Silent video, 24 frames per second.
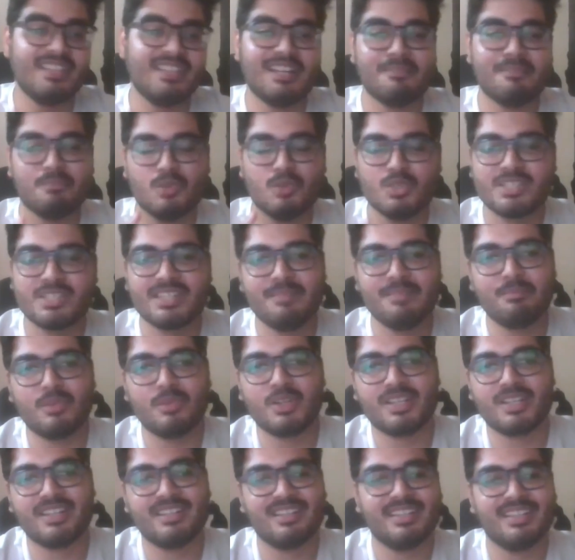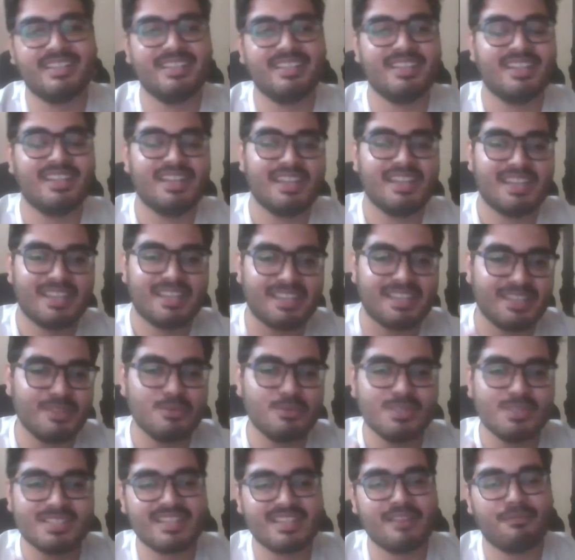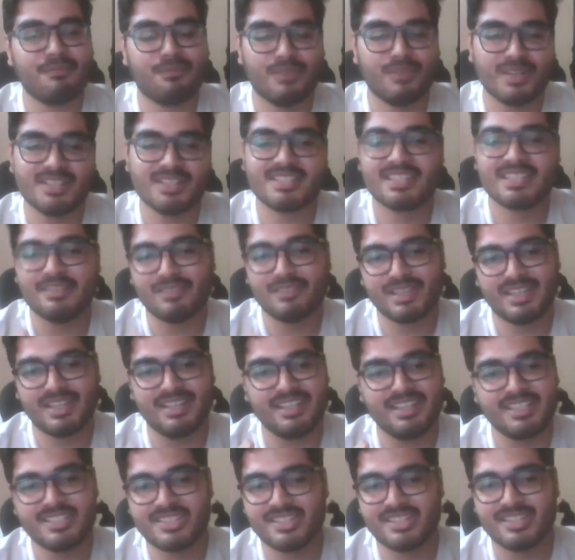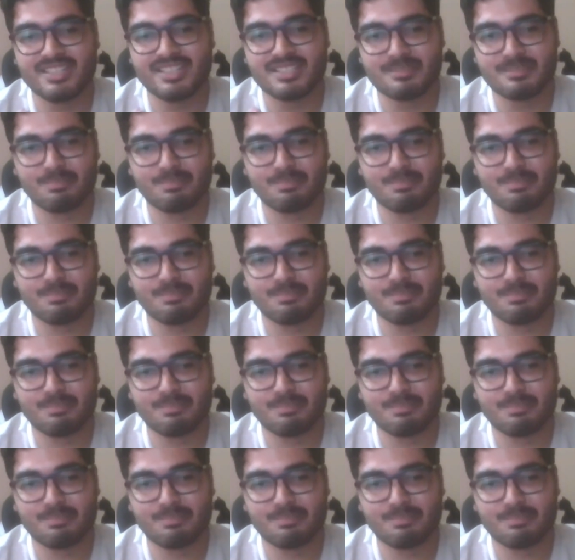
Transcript: that, most importantly, he was their first ever Indigenous